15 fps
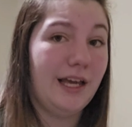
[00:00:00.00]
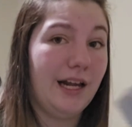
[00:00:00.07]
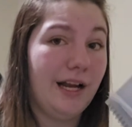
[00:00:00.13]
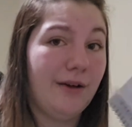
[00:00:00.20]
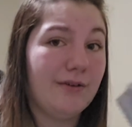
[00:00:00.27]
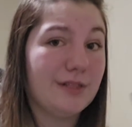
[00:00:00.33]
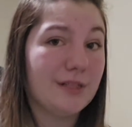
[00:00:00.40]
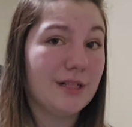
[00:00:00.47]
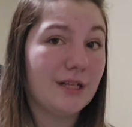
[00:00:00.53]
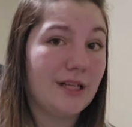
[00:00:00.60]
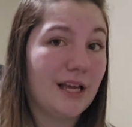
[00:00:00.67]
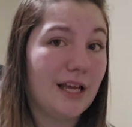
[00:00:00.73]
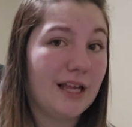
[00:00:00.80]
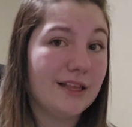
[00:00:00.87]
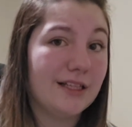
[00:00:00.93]
And I was
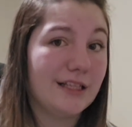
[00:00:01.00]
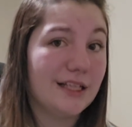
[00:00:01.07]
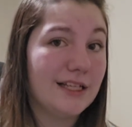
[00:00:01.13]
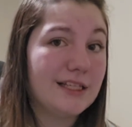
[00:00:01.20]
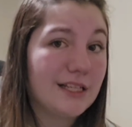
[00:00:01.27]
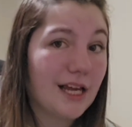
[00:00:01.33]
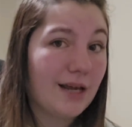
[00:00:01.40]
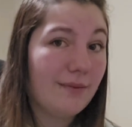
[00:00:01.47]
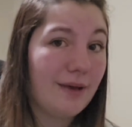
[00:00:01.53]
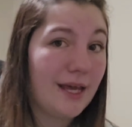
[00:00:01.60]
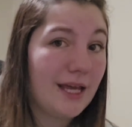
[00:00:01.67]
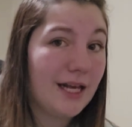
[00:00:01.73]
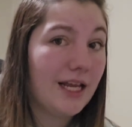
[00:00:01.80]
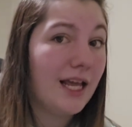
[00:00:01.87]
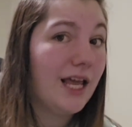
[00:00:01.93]
looking at the list I
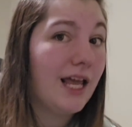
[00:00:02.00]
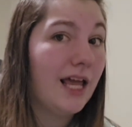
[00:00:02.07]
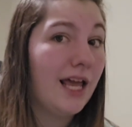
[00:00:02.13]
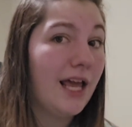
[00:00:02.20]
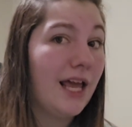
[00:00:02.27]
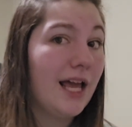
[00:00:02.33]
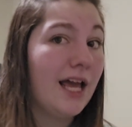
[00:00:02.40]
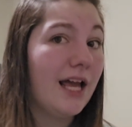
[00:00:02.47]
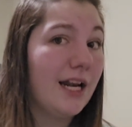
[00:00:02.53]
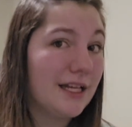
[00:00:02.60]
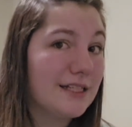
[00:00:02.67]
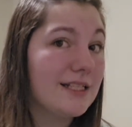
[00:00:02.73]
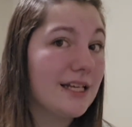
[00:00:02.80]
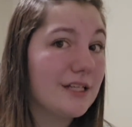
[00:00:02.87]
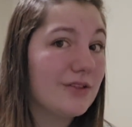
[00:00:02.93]
made, and
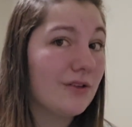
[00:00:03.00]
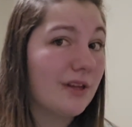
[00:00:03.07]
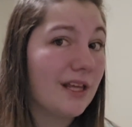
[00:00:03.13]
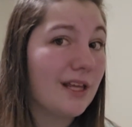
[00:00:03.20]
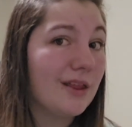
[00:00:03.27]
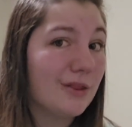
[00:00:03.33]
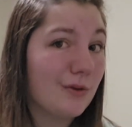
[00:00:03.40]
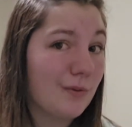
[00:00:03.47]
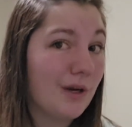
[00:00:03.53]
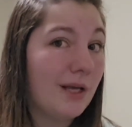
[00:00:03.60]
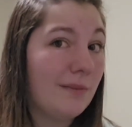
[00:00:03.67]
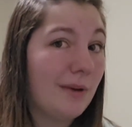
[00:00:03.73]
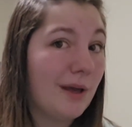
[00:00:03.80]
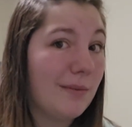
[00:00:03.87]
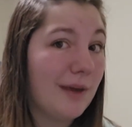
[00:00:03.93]
it says only
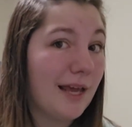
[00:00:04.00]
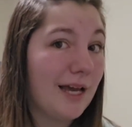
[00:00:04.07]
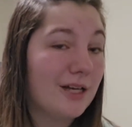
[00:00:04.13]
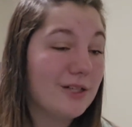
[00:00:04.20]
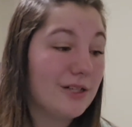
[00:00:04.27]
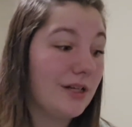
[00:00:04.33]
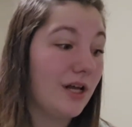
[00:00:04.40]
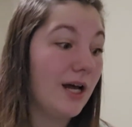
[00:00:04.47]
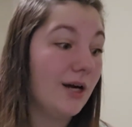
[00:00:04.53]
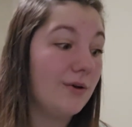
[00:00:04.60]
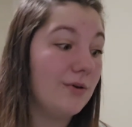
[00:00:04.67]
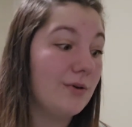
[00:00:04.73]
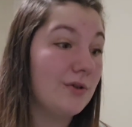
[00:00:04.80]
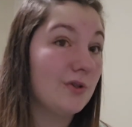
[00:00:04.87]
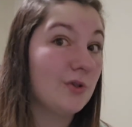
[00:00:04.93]
3 baby
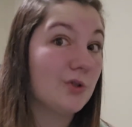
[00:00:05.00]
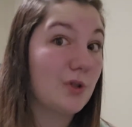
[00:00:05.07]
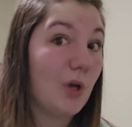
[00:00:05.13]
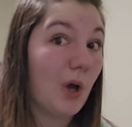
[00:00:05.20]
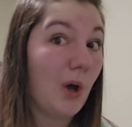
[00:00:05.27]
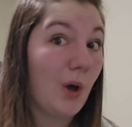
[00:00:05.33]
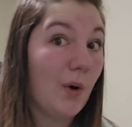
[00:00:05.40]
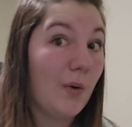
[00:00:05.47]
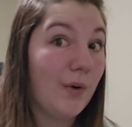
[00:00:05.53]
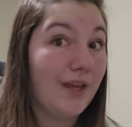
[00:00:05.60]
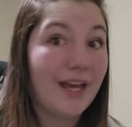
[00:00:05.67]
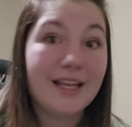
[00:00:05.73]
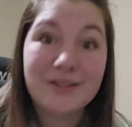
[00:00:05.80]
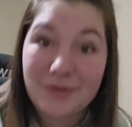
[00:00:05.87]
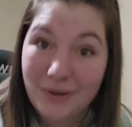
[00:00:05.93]
axolotls. So,
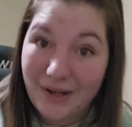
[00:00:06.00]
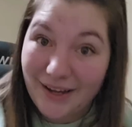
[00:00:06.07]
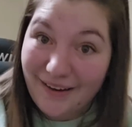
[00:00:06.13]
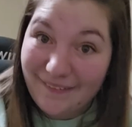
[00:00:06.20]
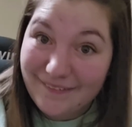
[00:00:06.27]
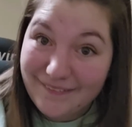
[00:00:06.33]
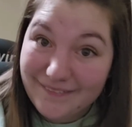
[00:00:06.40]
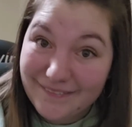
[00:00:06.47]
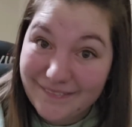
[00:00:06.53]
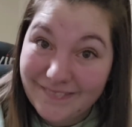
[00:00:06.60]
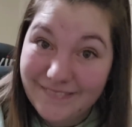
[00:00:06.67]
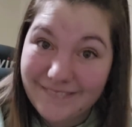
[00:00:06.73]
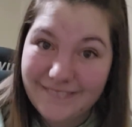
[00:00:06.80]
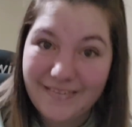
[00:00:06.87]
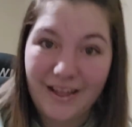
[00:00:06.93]
guess what?
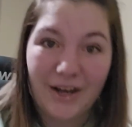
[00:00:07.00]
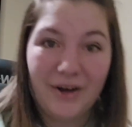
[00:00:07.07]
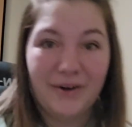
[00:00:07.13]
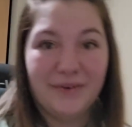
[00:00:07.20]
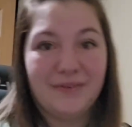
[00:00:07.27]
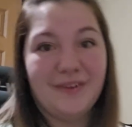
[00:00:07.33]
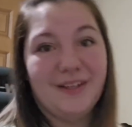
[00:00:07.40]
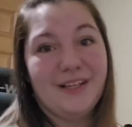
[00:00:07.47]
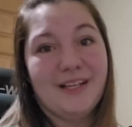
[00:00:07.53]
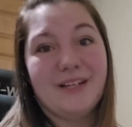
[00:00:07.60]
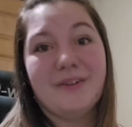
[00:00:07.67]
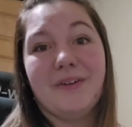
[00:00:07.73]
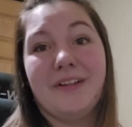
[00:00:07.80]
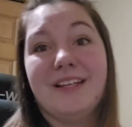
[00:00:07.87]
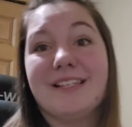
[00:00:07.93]
Oh, you
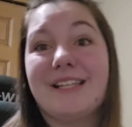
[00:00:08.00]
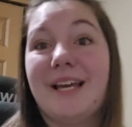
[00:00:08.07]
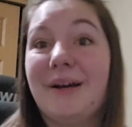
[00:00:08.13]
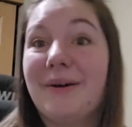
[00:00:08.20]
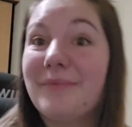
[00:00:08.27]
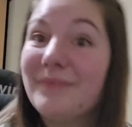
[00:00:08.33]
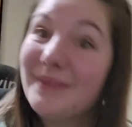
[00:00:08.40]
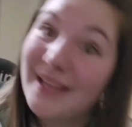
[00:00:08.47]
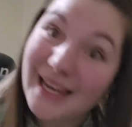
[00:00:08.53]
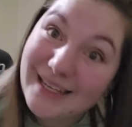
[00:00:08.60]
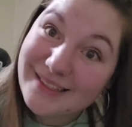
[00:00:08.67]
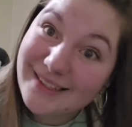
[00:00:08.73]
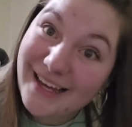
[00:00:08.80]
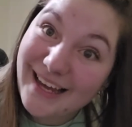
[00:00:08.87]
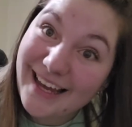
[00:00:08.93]
can totally see them. Guess
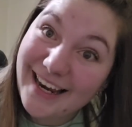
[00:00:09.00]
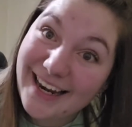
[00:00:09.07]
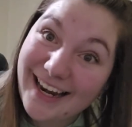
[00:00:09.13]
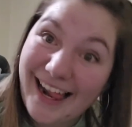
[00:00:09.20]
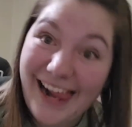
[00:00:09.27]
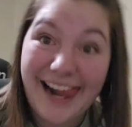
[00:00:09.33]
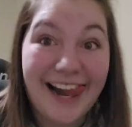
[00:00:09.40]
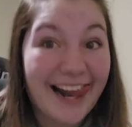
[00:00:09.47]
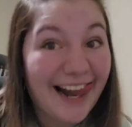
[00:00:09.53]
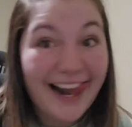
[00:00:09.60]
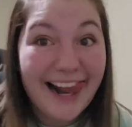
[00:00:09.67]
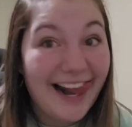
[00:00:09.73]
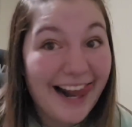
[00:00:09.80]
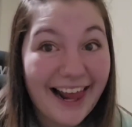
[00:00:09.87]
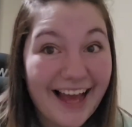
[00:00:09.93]

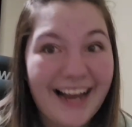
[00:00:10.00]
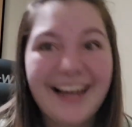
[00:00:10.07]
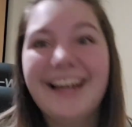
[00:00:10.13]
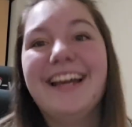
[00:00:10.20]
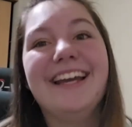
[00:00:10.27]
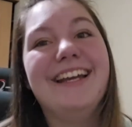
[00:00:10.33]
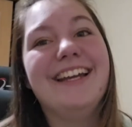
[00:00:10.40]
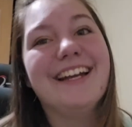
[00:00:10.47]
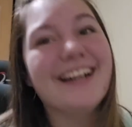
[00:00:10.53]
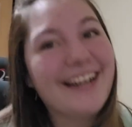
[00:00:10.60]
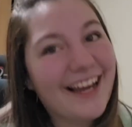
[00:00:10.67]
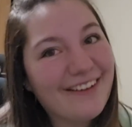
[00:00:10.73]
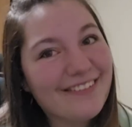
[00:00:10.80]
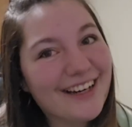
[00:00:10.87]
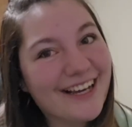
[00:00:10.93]
what? You're
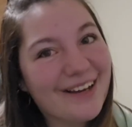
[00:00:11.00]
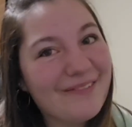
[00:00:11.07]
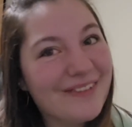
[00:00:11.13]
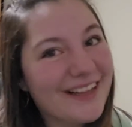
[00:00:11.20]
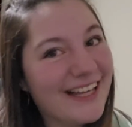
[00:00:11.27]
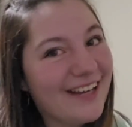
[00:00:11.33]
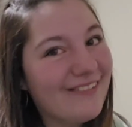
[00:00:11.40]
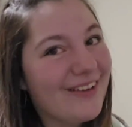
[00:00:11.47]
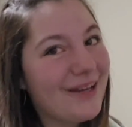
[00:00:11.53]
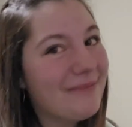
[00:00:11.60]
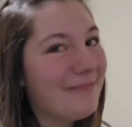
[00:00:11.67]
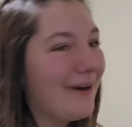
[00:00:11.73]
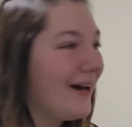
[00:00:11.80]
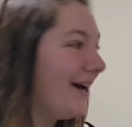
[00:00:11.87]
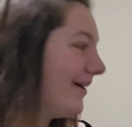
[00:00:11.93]
never gonna believe
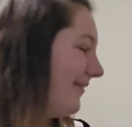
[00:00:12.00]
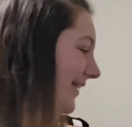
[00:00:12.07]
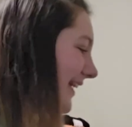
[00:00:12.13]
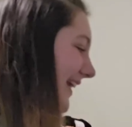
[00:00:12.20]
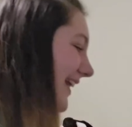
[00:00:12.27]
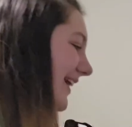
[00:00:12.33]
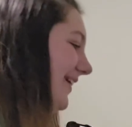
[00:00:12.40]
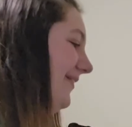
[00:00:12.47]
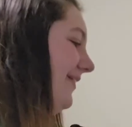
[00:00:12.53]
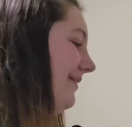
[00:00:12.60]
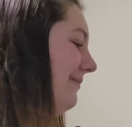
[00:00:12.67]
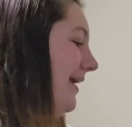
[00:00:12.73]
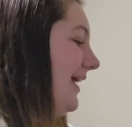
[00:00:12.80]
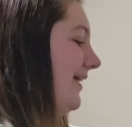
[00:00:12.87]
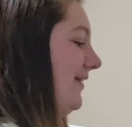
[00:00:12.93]
it, but we did it. We
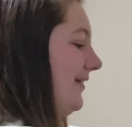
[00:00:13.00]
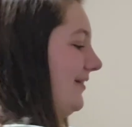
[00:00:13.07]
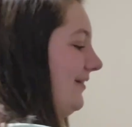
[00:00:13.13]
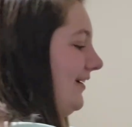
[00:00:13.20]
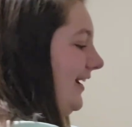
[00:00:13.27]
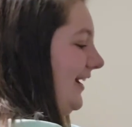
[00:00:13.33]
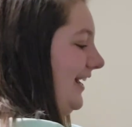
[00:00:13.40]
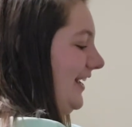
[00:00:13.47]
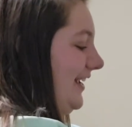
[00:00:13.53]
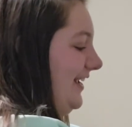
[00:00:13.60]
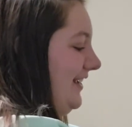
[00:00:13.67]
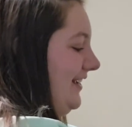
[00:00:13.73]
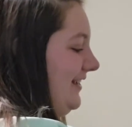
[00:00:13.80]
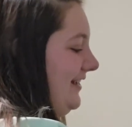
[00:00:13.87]
made all 3.